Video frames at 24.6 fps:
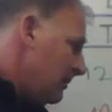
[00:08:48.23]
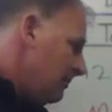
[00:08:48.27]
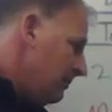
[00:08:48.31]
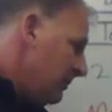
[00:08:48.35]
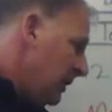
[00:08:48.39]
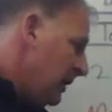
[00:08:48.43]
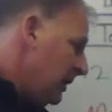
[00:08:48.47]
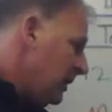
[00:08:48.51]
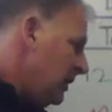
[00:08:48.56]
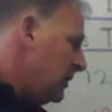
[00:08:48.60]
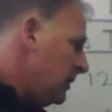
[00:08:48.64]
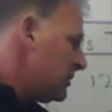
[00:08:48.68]

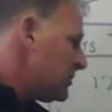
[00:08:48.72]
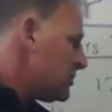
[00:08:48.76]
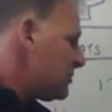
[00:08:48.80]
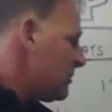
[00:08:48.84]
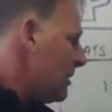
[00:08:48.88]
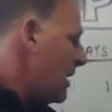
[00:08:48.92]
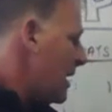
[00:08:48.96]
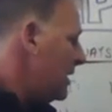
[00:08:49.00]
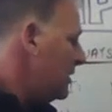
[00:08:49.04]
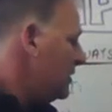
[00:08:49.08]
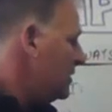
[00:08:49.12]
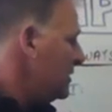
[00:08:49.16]
Media
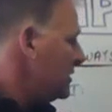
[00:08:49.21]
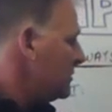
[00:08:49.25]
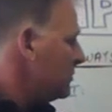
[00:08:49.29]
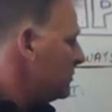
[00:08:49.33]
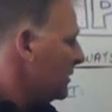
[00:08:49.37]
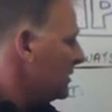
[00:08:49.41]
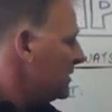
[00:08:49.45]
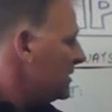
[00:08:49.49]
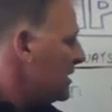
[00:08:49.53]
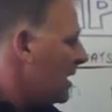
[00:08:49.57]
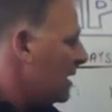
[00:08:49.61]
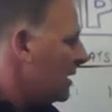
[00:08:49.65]
strategies,
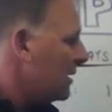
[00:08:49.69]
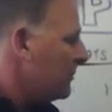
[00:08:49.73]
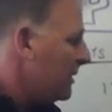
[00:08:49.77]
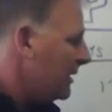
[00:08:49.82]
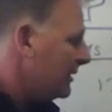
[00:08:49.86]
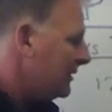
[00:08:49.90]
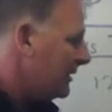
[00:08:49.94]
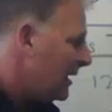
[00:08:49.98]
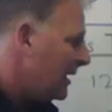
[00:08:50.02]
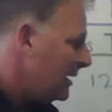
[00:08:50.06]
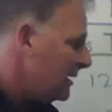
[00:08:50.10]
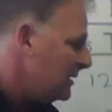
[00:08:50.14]
we're going to talk
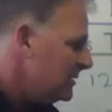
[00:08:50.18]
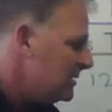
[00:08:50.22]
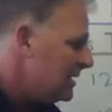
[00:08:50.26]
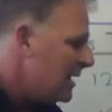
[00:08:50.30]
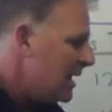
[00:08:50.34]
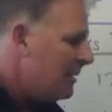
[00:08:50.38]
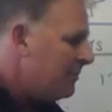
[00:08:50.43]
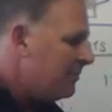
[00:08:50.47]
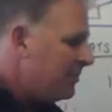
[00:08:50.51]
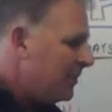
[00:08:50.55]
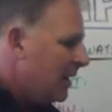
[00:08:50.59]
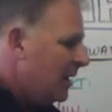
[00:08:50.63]
about that in
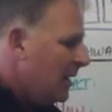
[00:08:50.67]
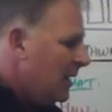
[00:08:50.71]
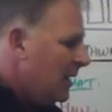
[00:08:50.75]
depth.